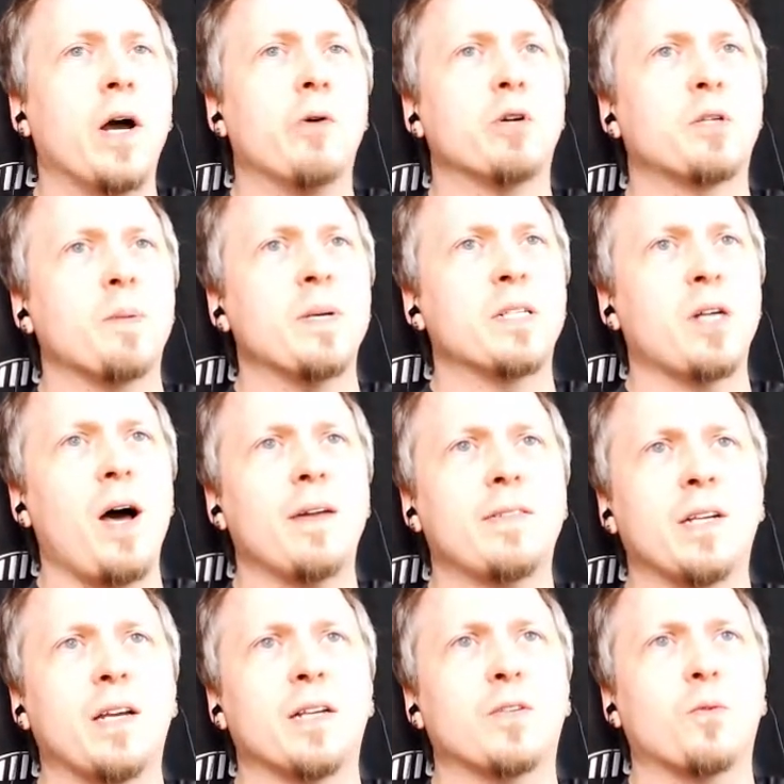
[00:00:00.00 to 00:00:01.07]
which means I'll have
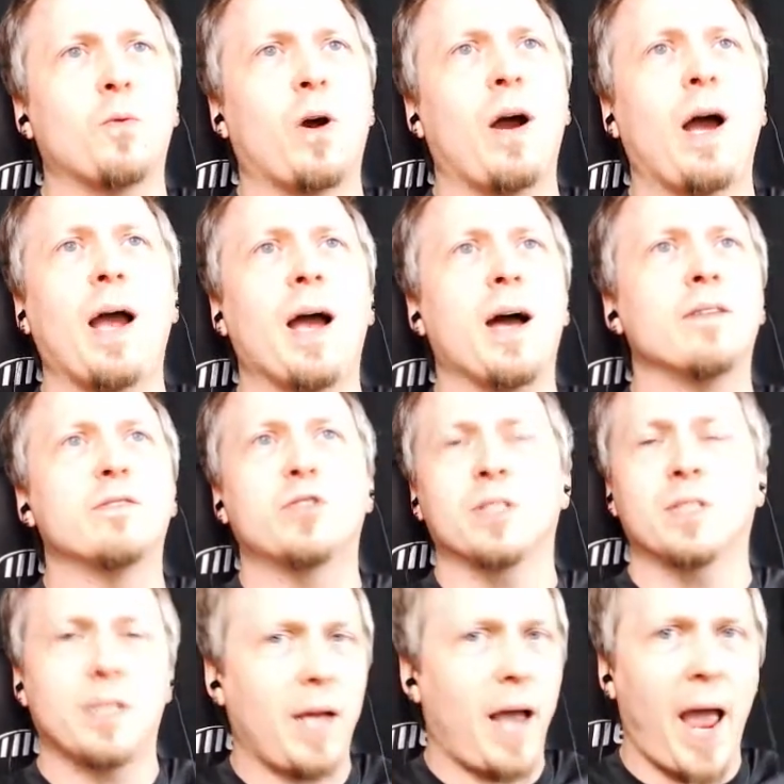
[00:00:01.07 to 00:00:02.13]
to get to where I have
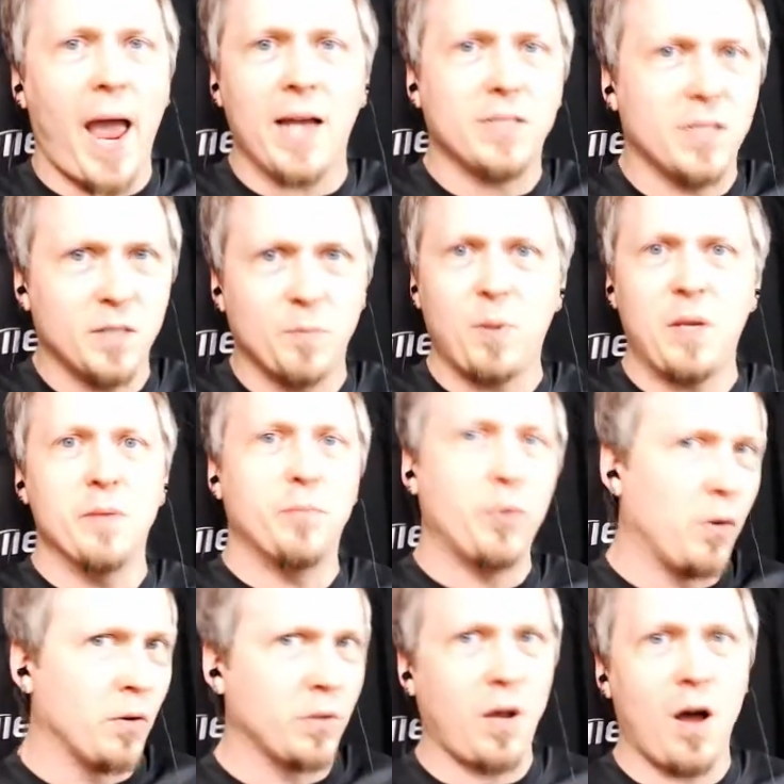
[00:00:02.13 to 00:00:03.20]
just axes being
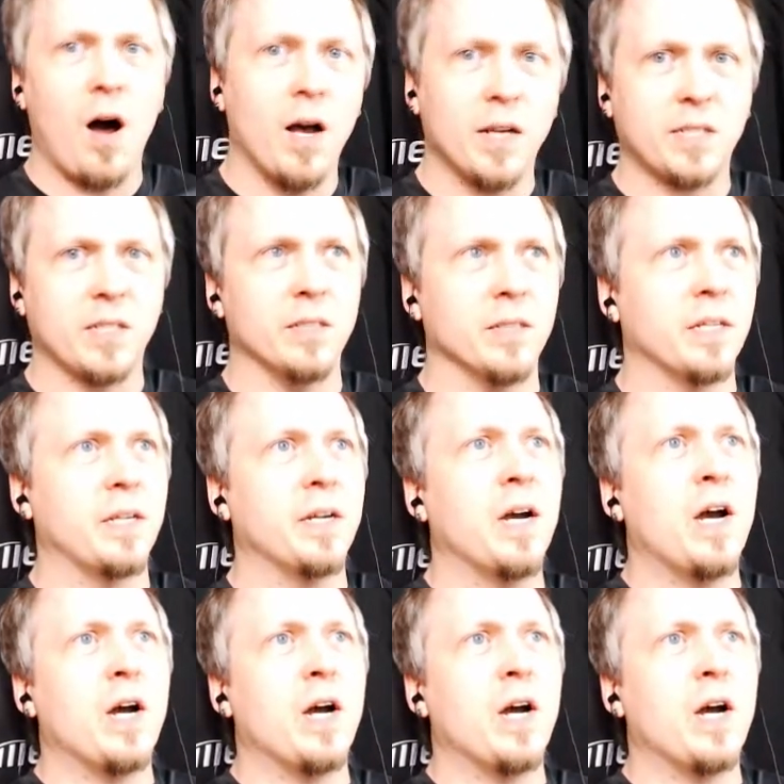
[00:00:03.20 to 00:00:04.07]
pulled constantly